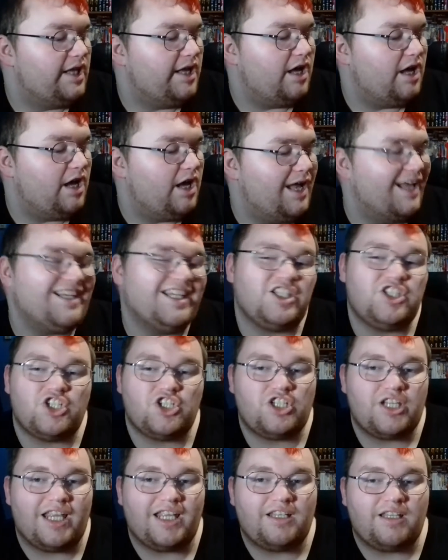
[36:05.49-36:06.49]
And
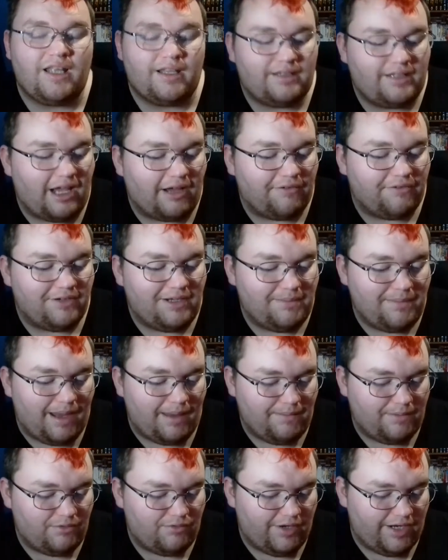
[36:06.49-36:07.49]
it definitely
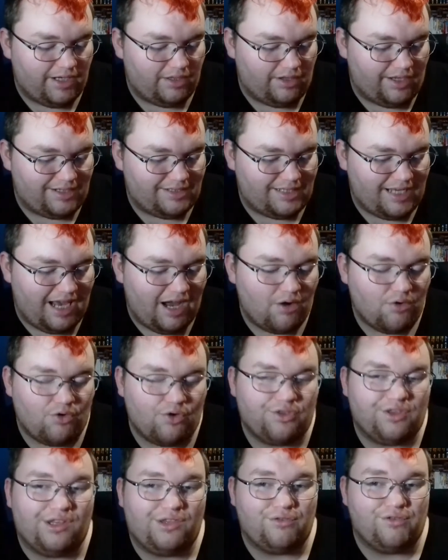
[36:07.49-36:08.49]
made me realise how
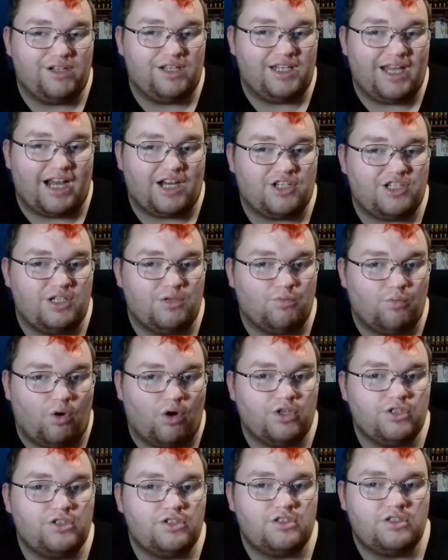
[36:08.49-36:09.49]
good the 3D actually
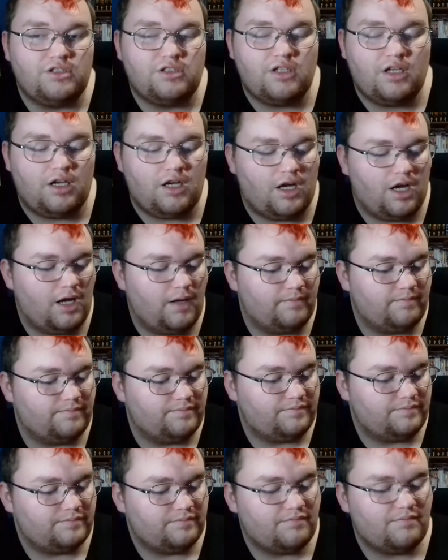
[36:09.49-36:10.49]
was.
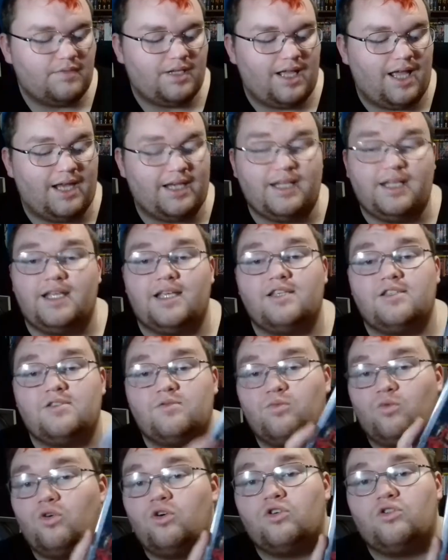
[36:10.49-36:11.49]
And it is
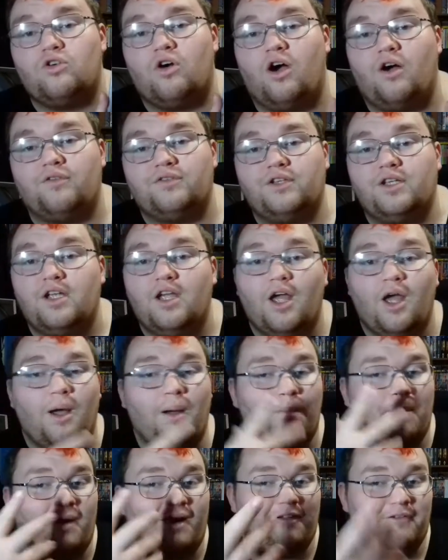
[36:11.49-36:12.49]
Warcraft,
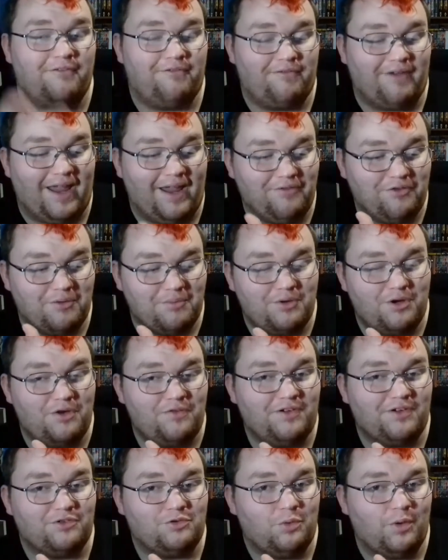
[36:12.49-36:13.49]
my favourite
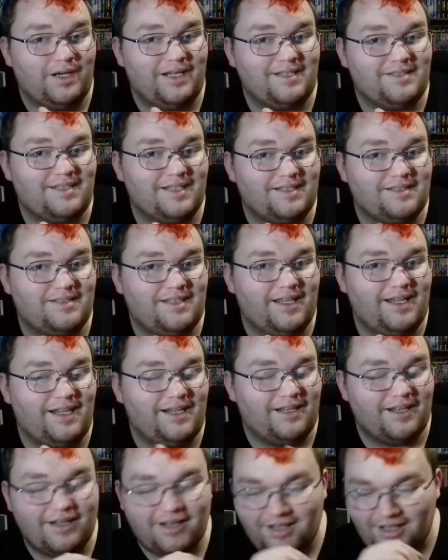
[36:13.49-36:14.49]
movie of
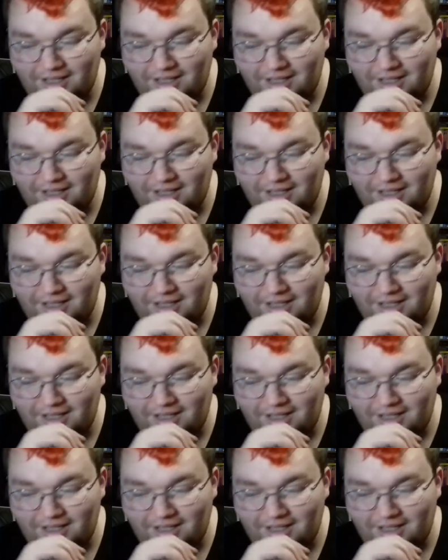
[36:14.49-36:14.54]
2016.